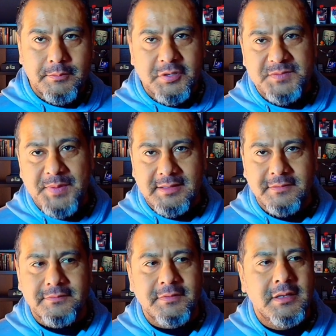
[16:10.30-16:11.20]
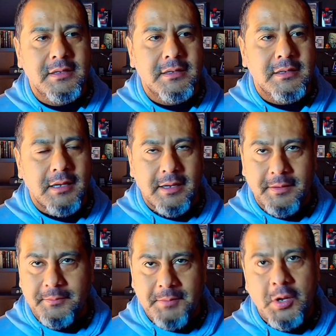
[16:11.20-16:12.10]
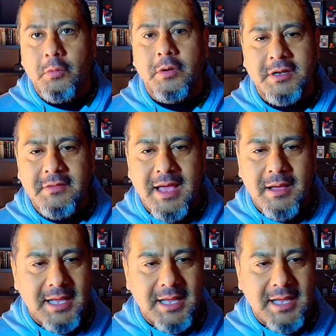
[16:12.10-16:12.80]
perspective. I'm nowhere near that.